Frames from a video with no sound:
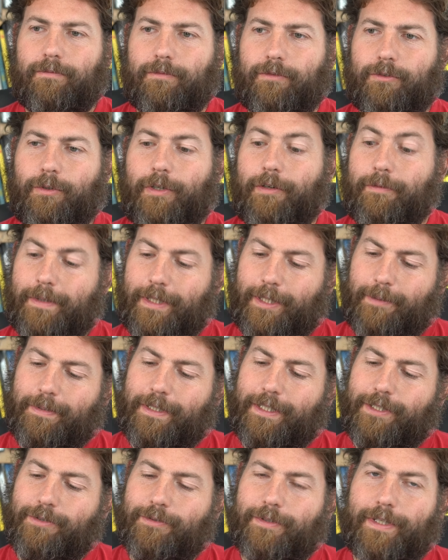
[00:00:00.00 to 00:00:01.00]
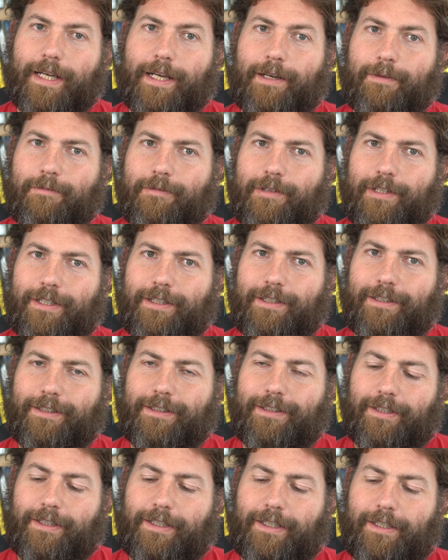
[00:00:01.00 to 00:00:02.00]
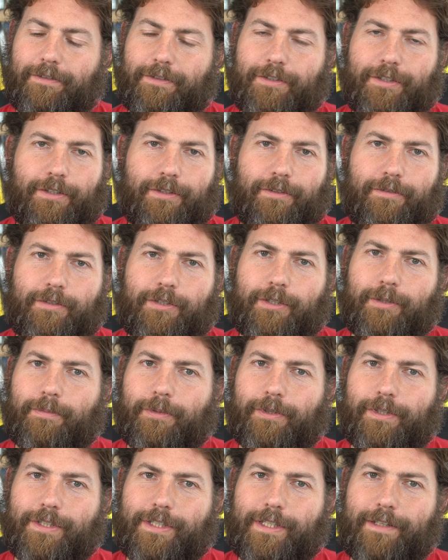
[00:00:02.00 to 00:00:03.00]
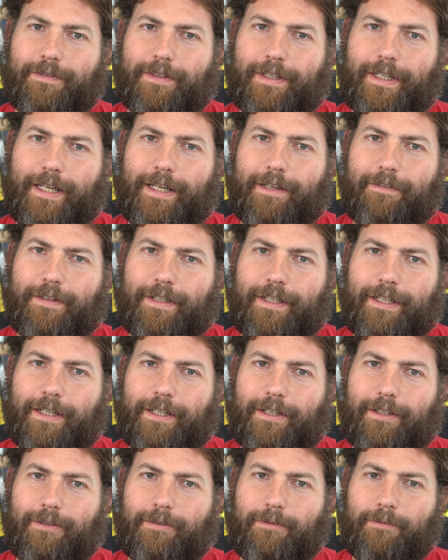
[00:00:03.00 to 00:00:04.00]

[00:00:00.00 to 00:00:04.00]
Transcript: 12 megapixel camera gives you 2.7K video,